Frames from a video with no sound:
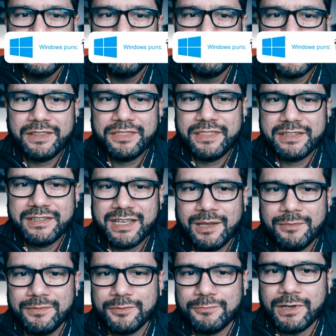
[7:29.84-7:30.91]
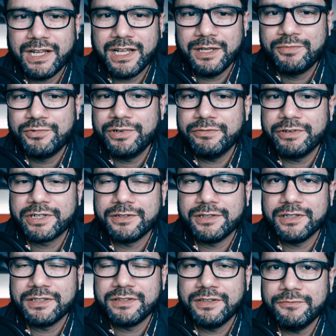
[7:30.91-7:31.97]
but that happened while I
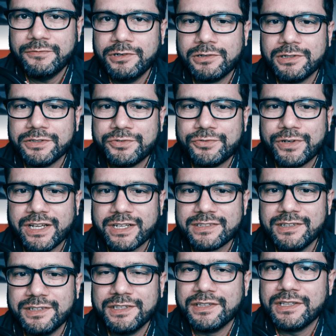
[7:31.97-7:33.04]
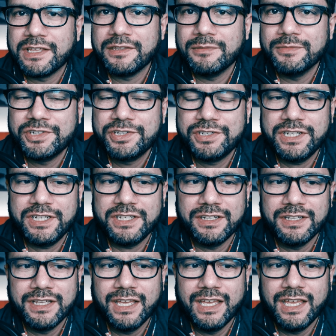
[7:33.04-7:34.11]
pre-recorded the vocal tracks on another
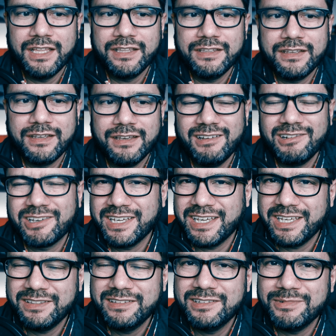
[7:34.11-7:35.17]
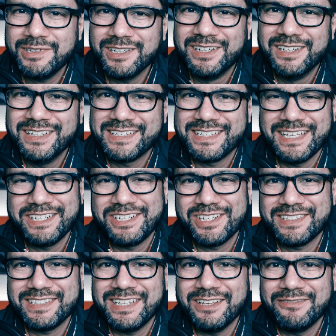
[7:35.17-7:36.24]
machine. And okay, to be honest, I
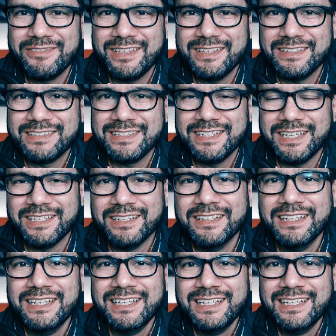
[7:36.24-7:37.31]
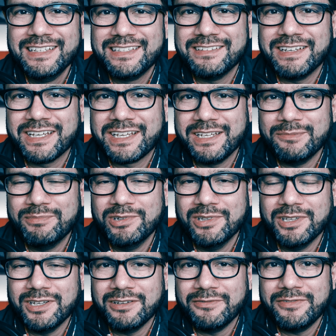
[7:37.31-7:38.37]
just left this in so I can pull
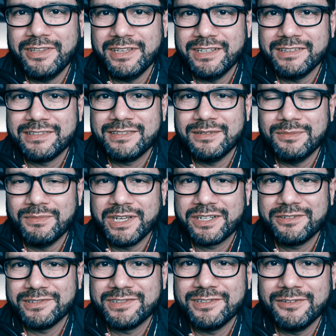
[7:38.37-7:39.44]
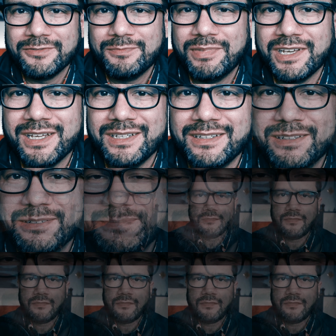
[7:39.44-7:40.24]
off this Microsoft pun.